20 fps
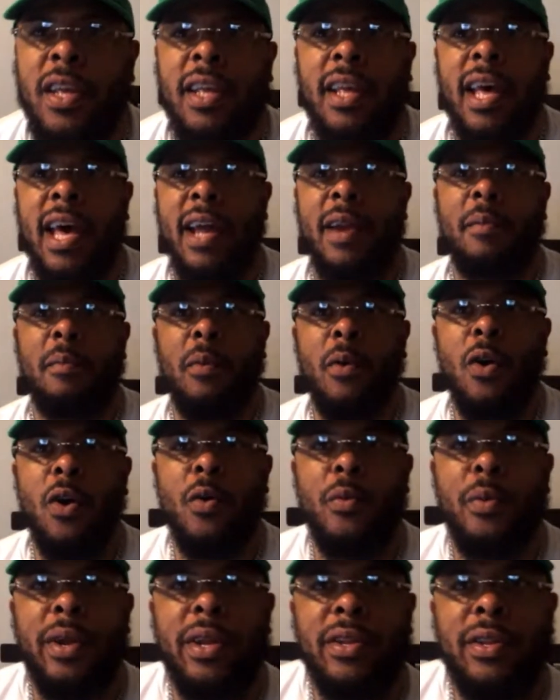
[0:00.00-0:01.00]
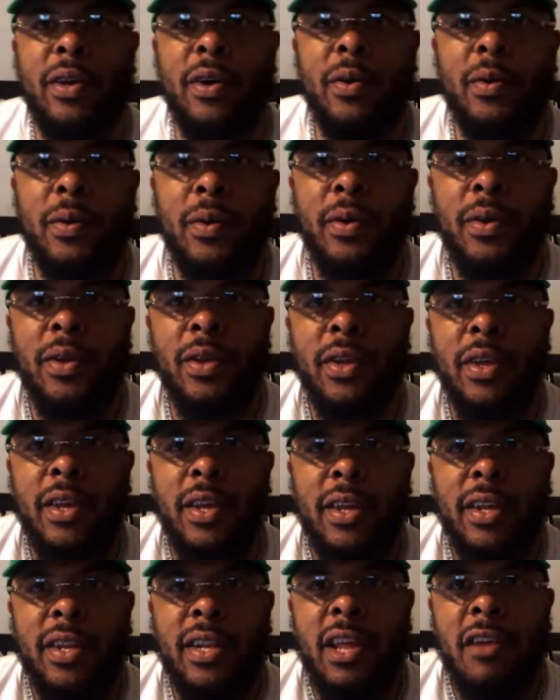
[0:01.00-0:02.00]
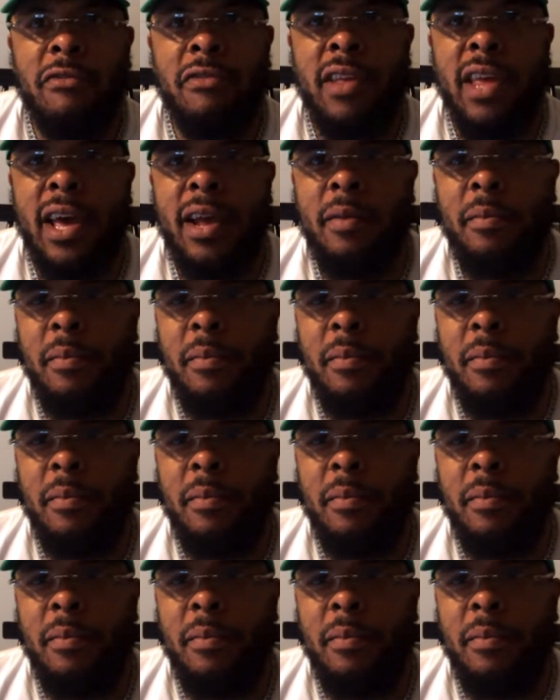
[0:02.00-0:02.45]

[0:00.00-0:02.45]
Had a ball with it though. Definitely had a